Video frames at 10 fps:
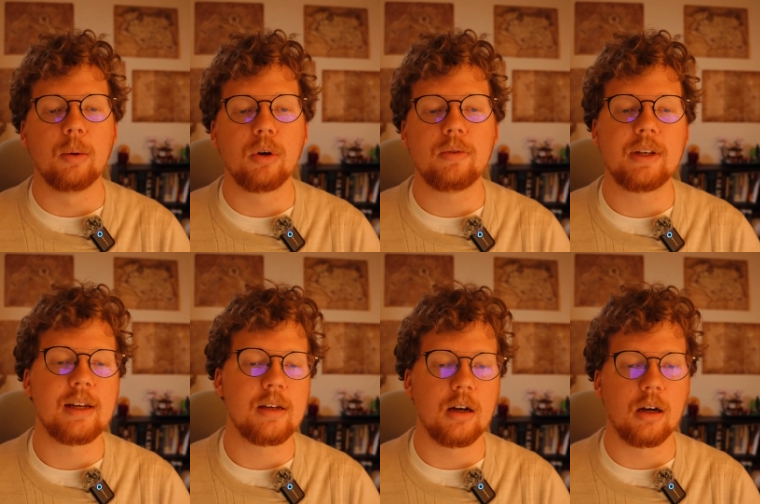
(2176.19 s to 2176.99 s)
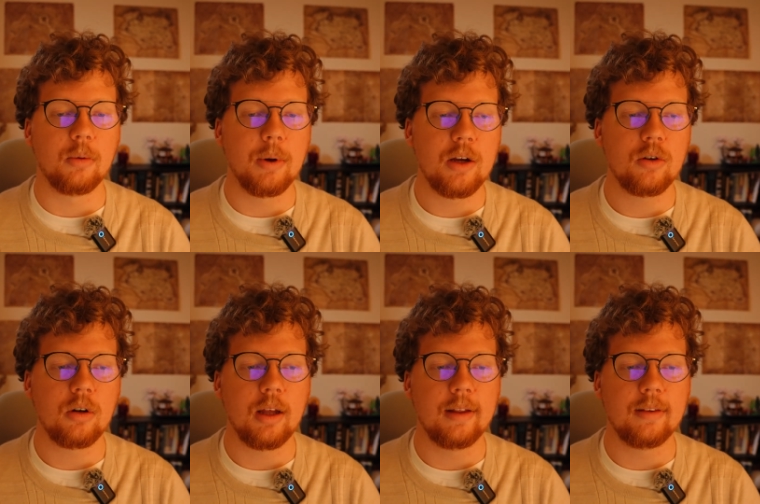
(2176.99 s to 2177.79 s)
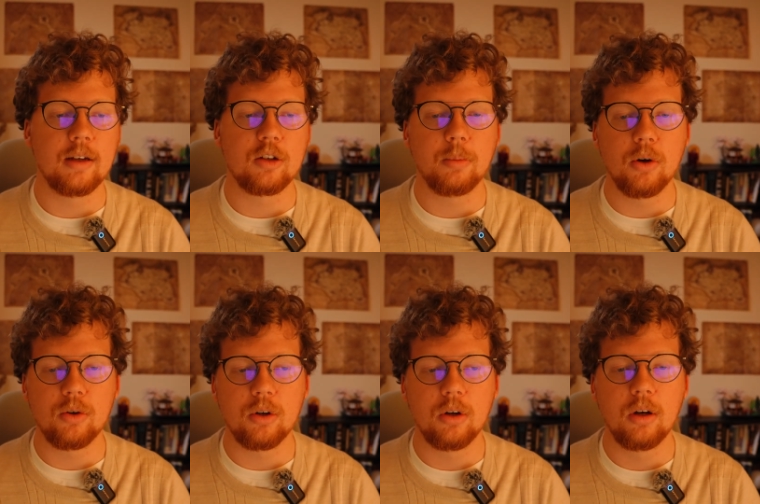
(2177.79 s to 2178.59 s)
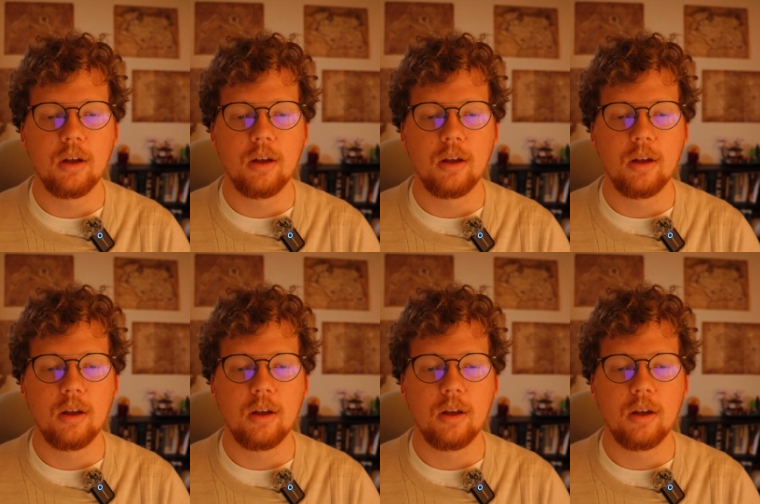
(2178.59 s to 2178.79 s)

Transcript: brief Italian occupation, and the expulsion